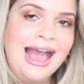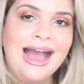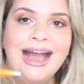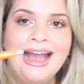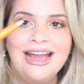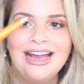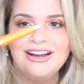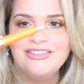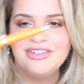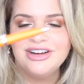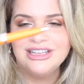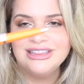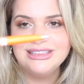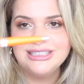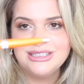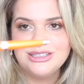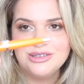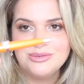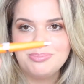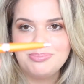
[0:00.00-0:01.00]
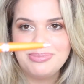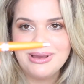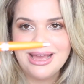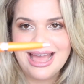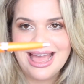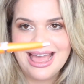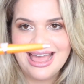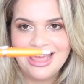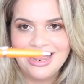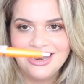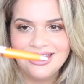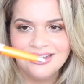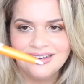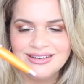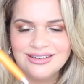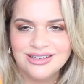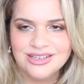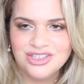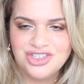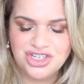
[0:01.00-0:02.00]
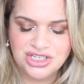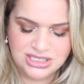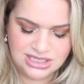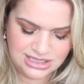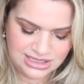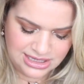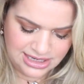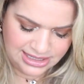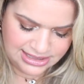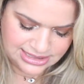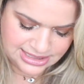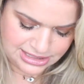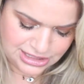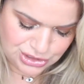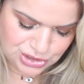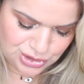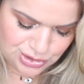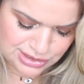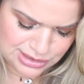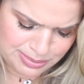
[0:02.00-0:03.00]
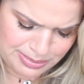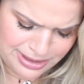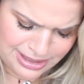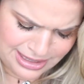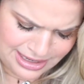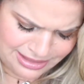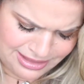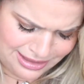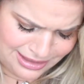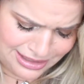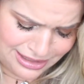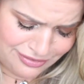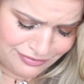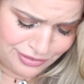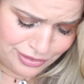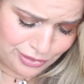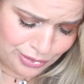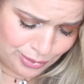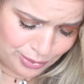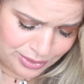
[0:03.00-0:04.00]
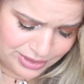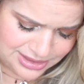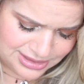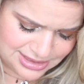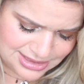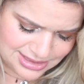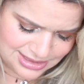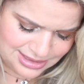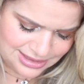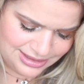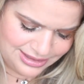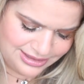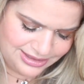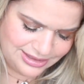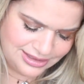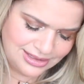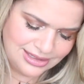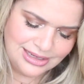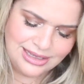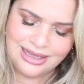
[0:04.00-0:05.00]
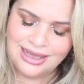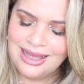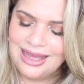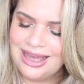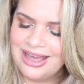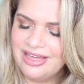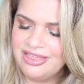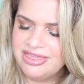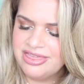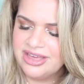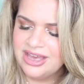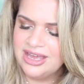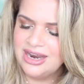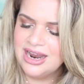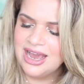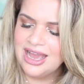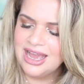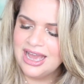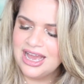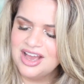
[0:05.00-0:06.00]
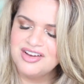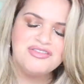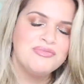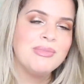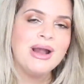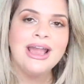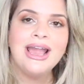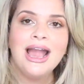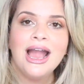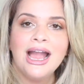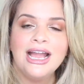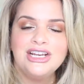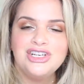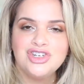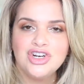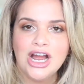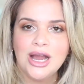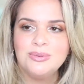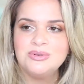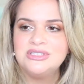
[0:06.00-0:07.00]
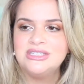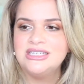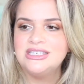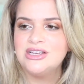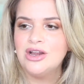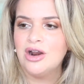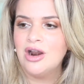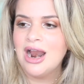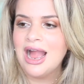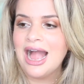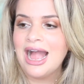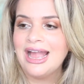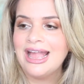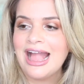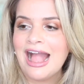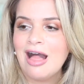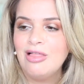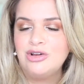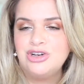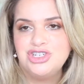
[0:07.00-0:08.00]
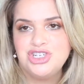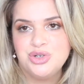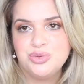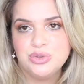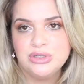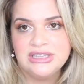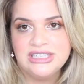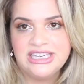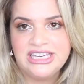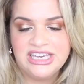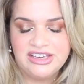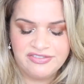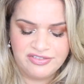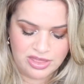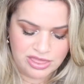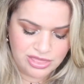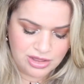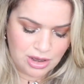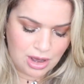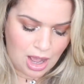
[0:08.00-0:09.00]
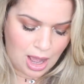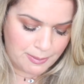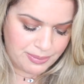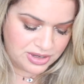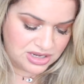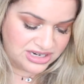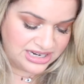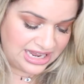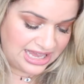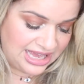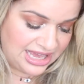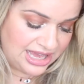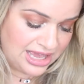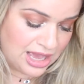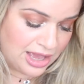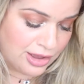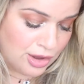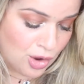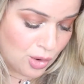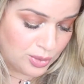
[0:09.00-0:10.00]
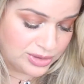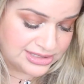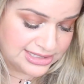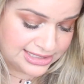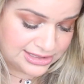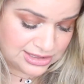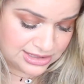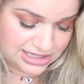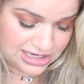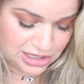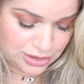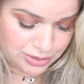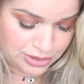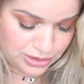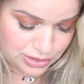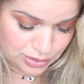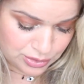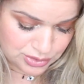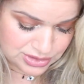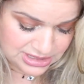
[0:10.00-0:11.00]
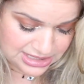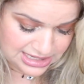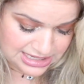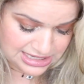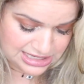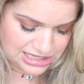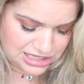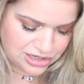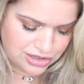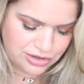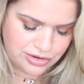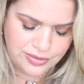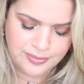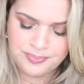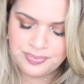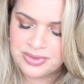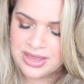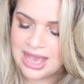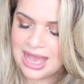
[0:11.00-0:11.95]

I have a little pen just in case I need to use a pen. I think I have another one inside. And then I have my eye drops. These are eye allergy relief, the Opcon A. I always like to carry those in here.